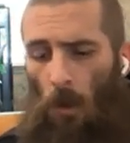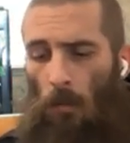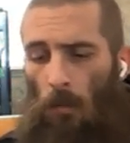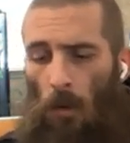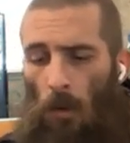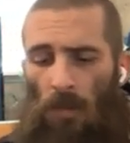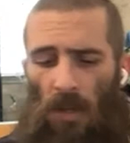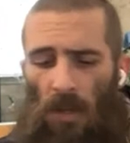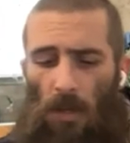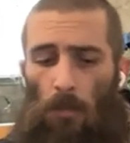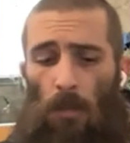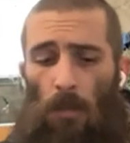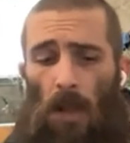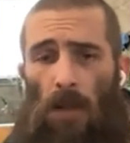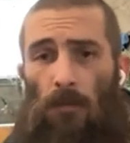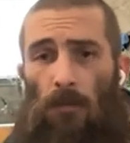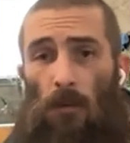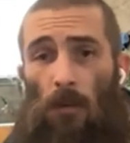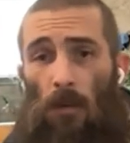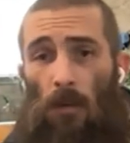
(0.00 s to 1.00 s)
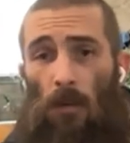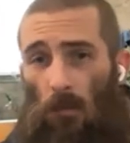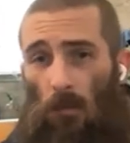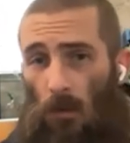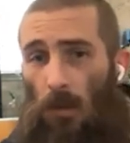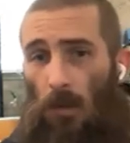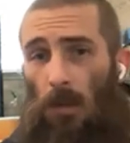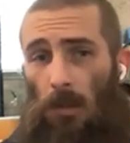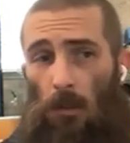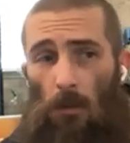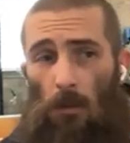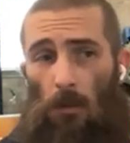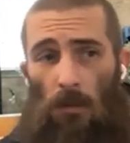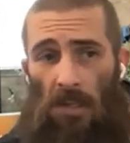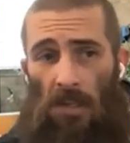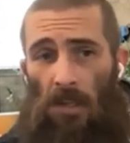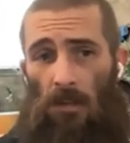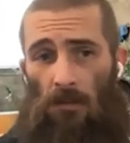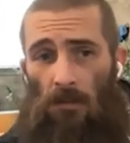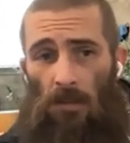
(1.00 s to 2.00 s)
But pick a platform and really do what
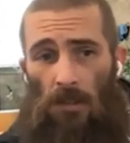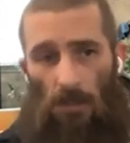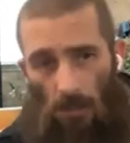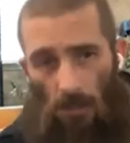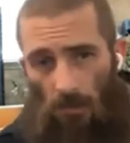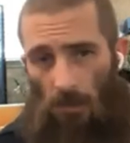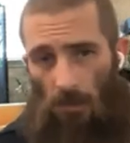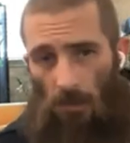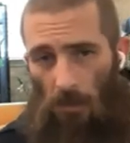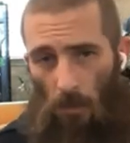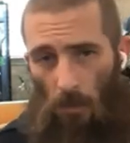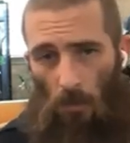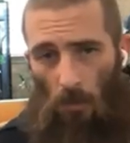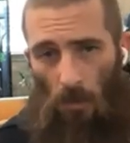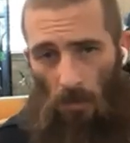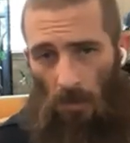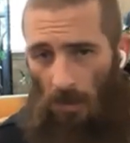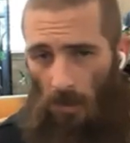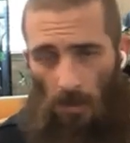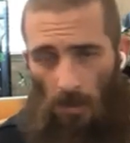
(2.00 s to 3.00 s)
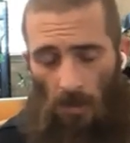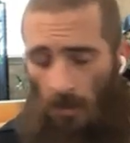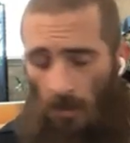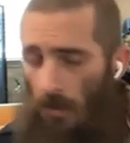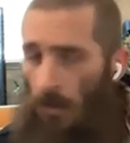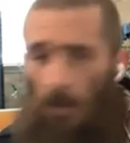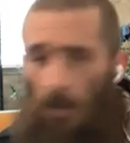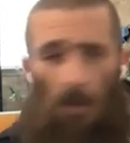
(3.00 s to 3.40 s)
Gary Vee says and go all in on it.